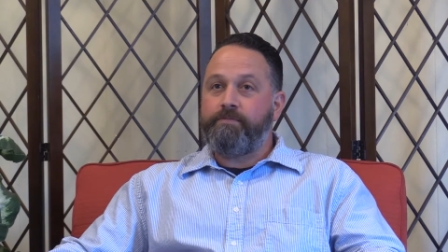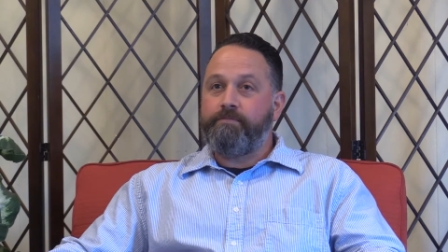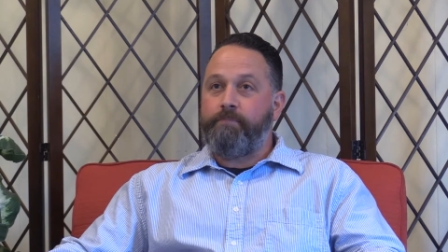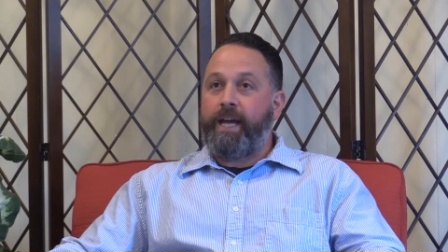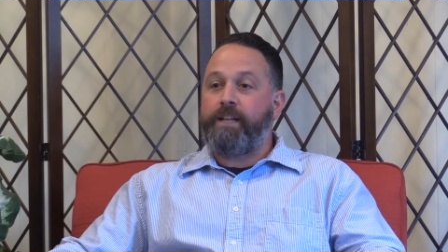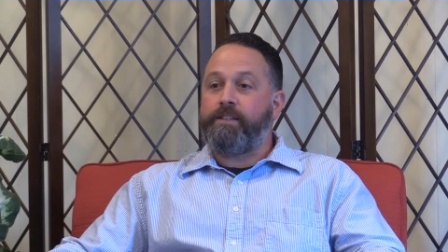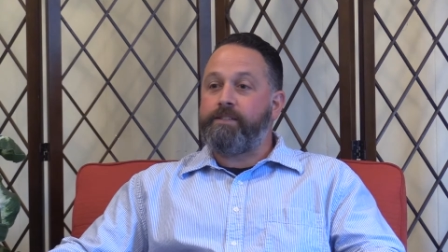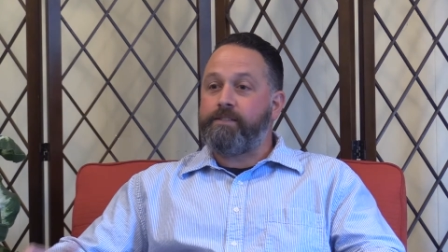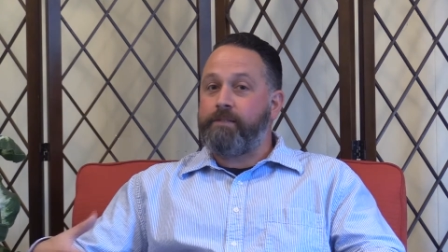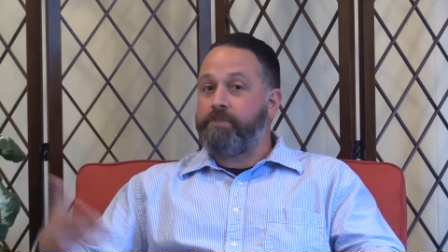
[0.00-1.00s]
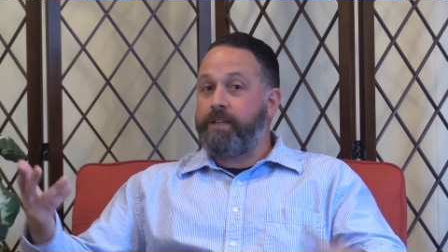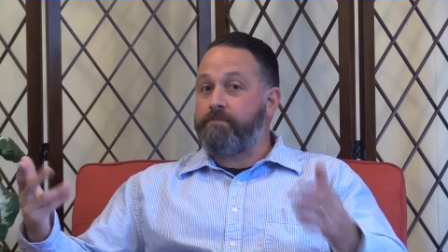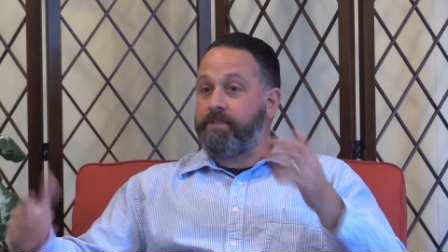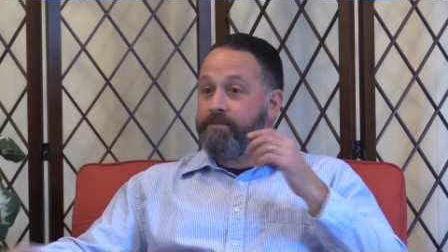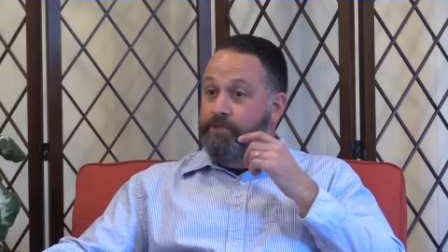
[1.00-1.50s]
badness,
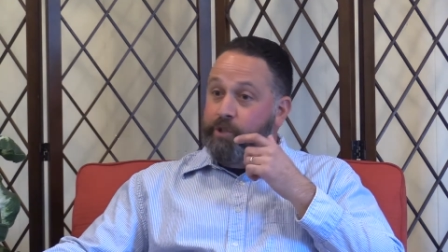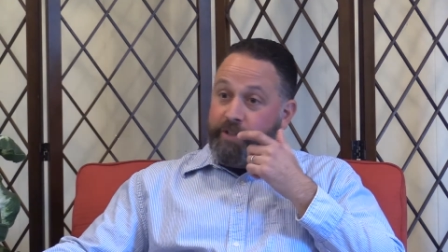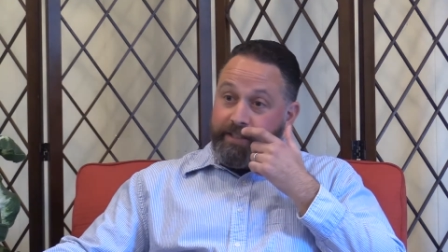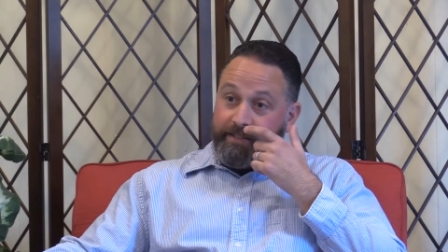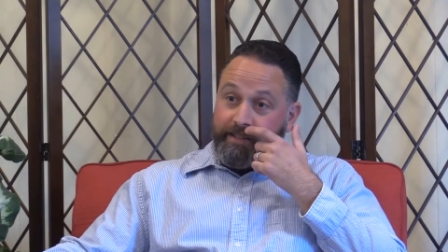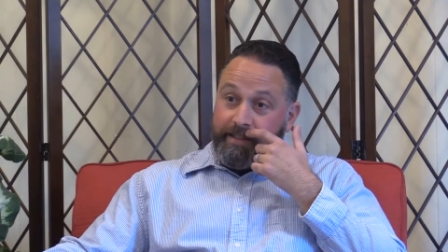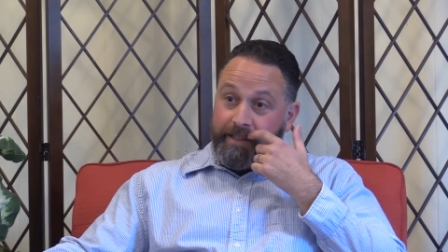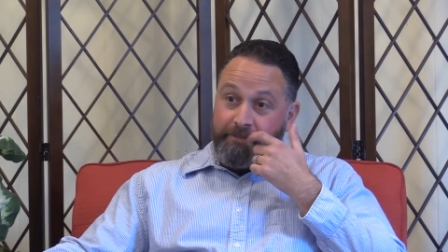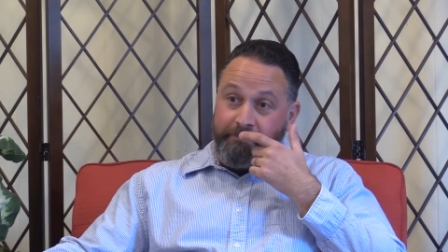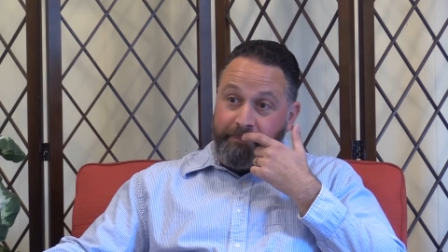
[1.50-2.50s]
sometimes good things can come.